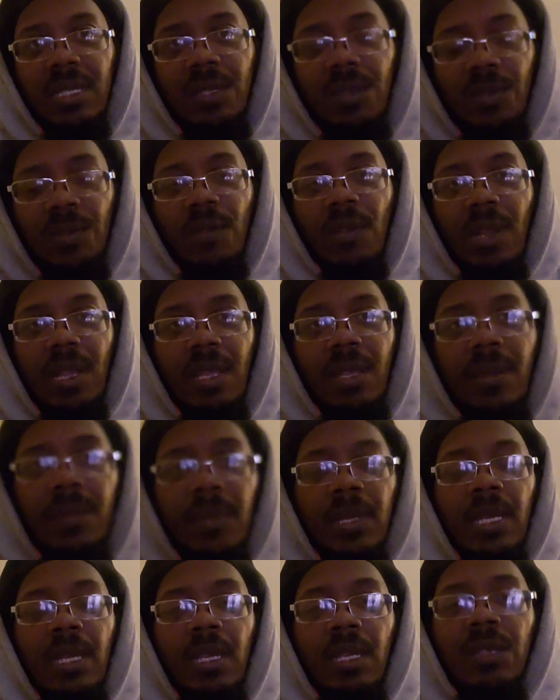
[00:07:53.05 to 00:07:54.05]
describe.
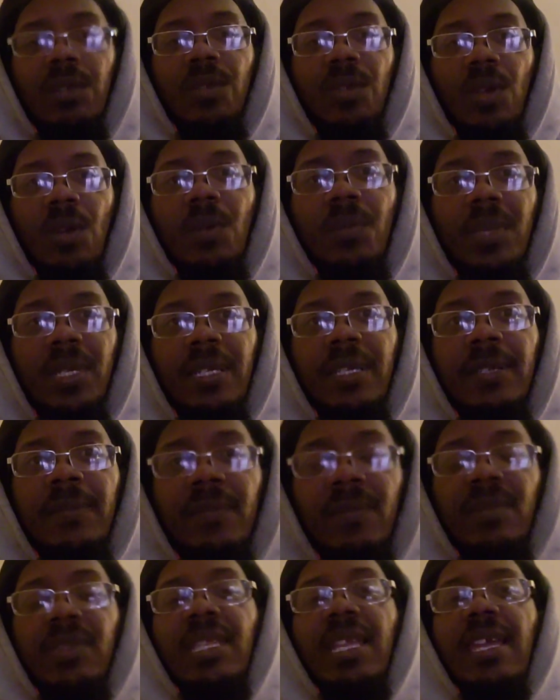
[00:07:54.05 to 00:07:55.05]
You know what I mean?
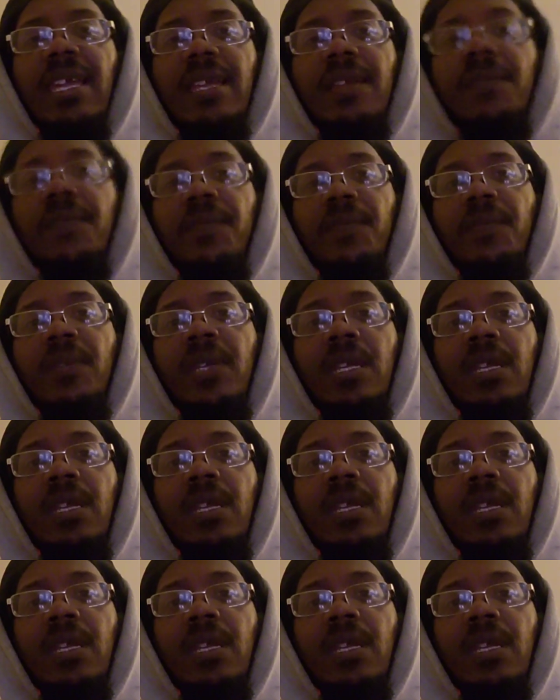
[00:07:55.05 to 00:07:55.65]
If